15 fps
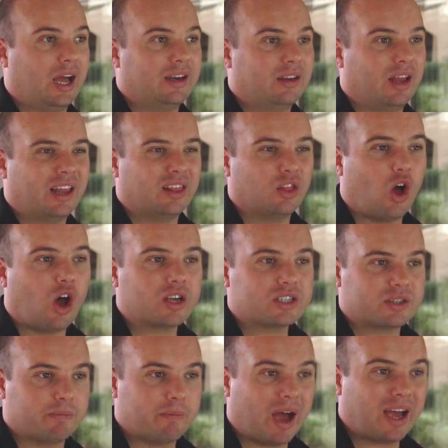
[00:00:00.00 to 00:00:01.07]
I
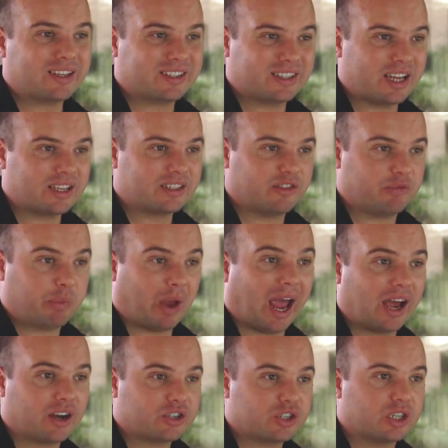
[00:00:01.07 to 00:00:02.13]
lost my sense of
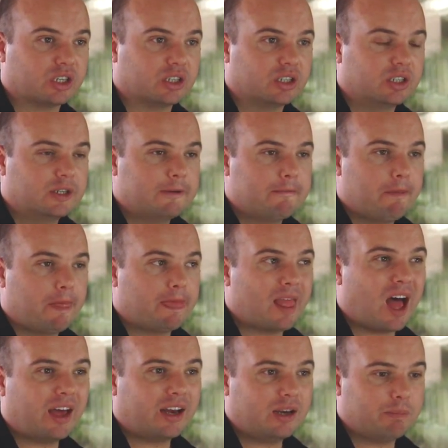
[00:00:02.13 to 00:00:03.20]
passion,
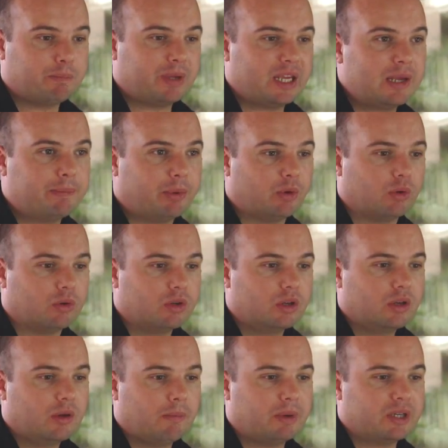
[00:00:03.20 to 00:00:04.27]
not in people,
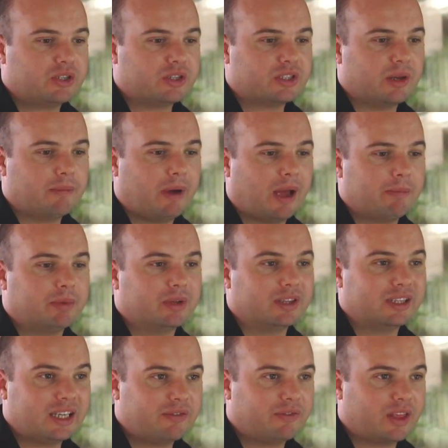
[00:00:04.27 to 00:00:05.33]
but just in my
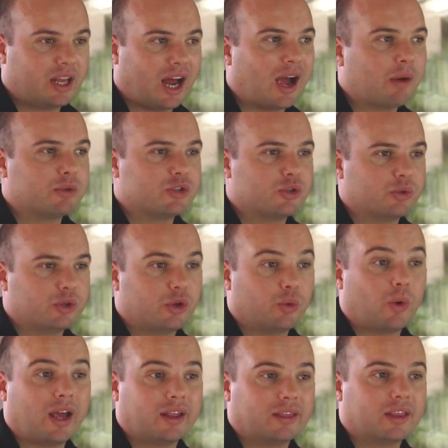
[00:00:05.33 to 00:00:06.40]
belief that I was doing the
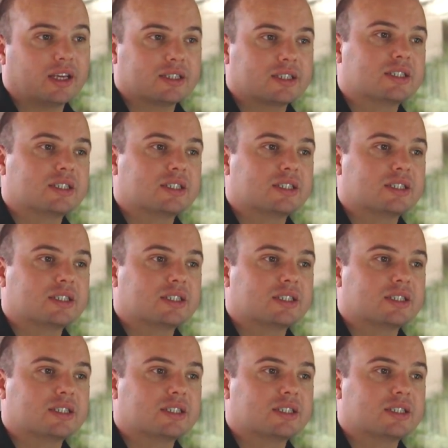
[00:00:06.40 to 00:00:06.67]
right thing